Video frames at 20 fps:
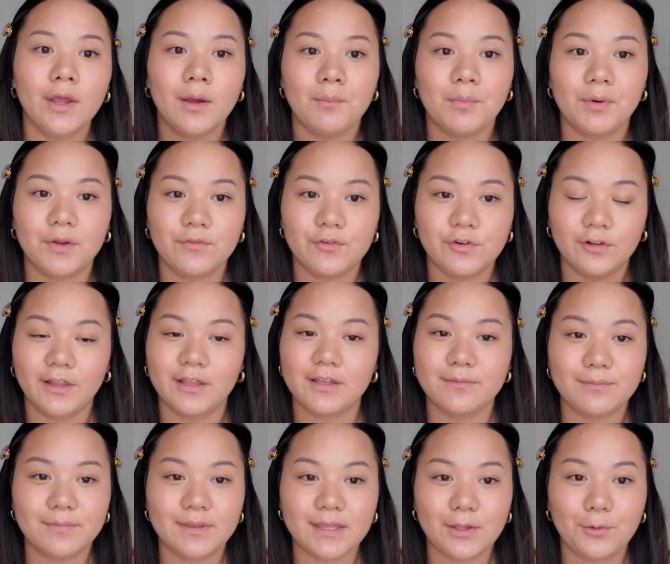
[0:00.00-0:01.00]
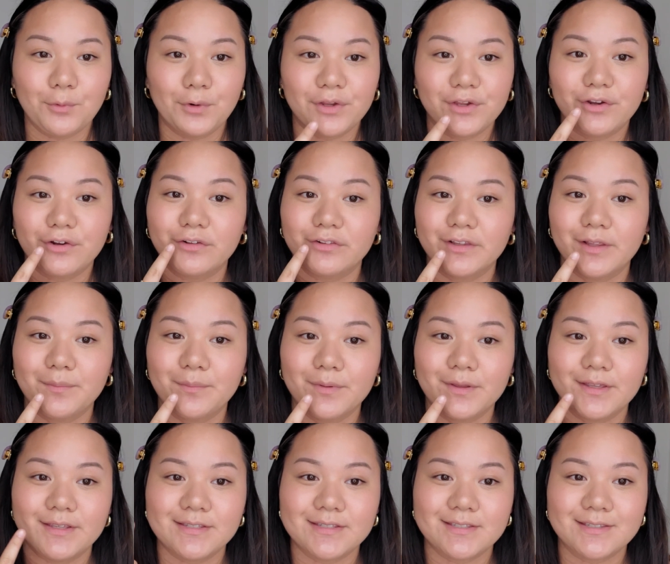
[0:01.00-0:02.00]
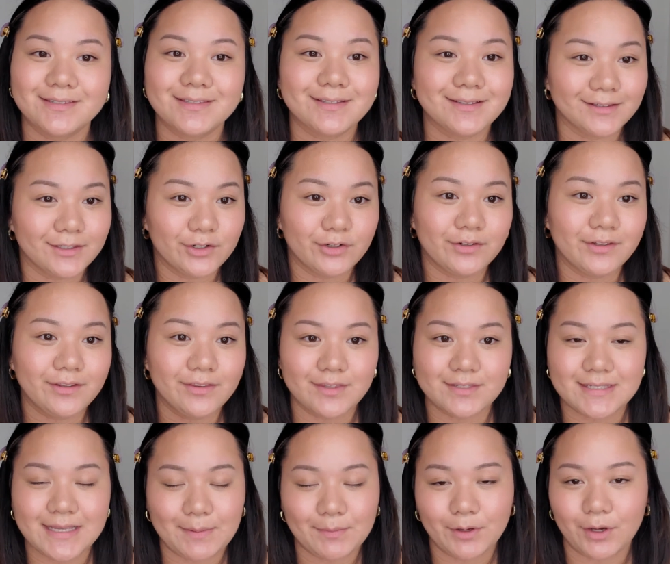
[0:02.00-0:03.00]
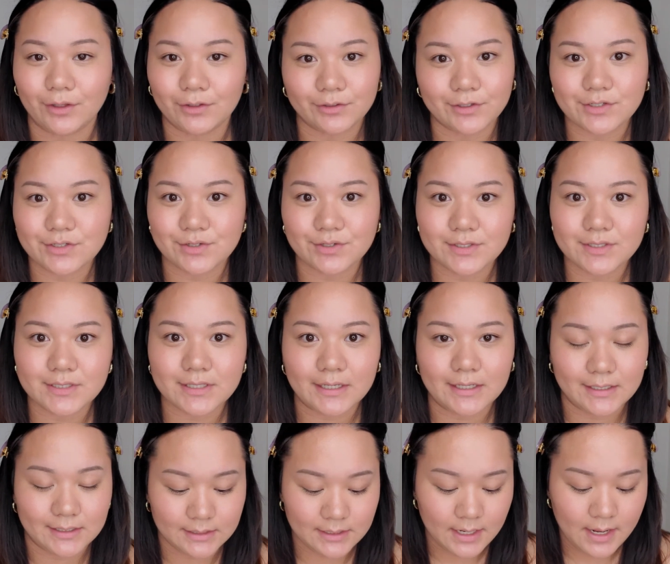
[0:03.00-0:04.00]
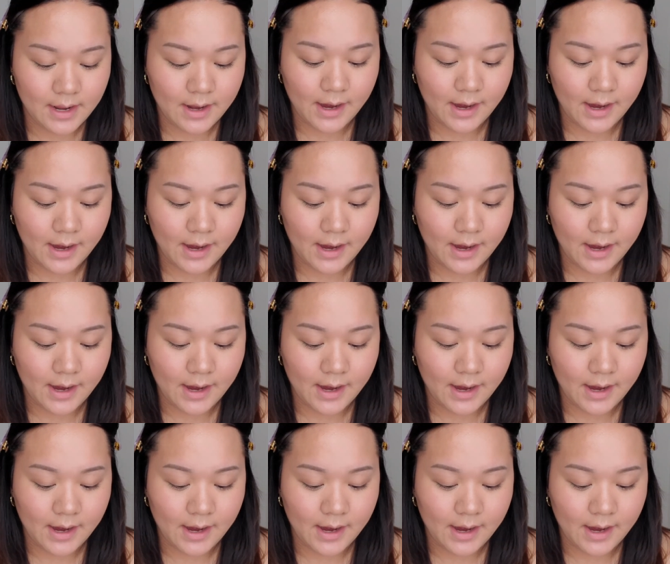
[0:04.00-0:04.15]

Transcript: but if you're like me where your lip is literally the same color as your skin,